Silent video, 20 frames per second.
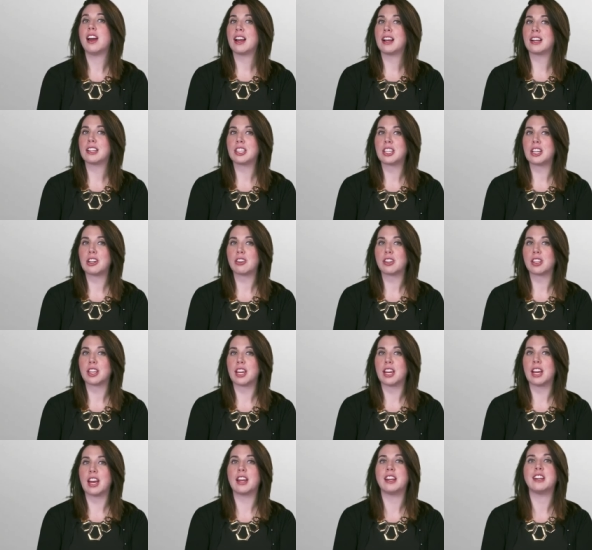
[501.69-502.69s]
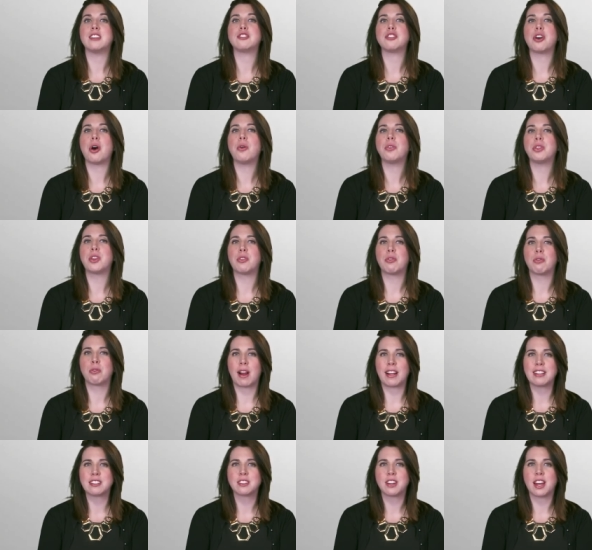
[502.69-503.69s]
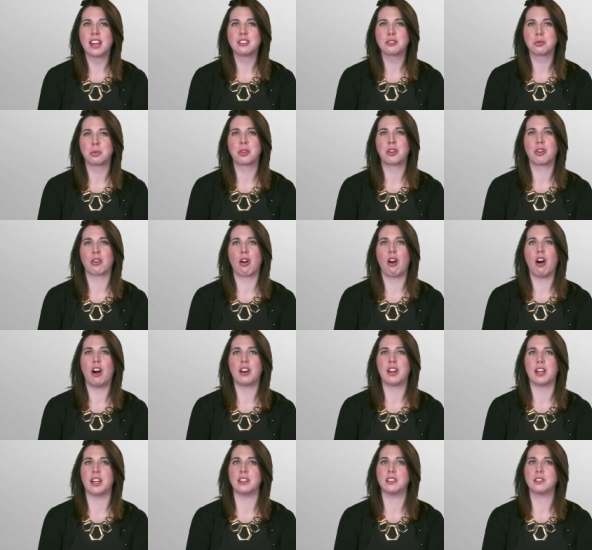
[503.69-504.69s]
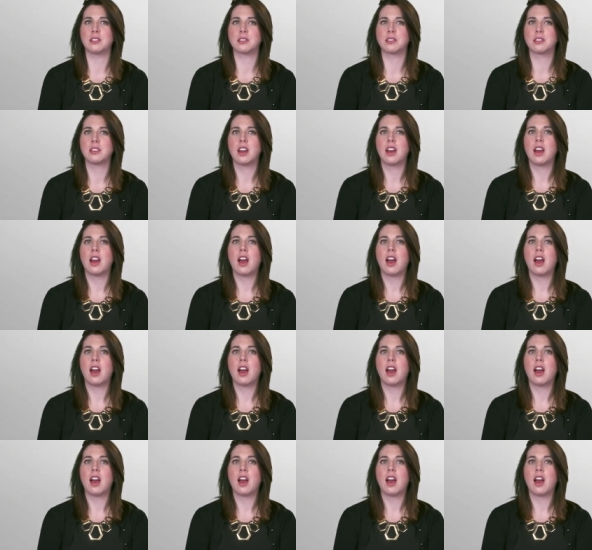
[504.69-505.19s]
clearly in a tone that resonates with your audience.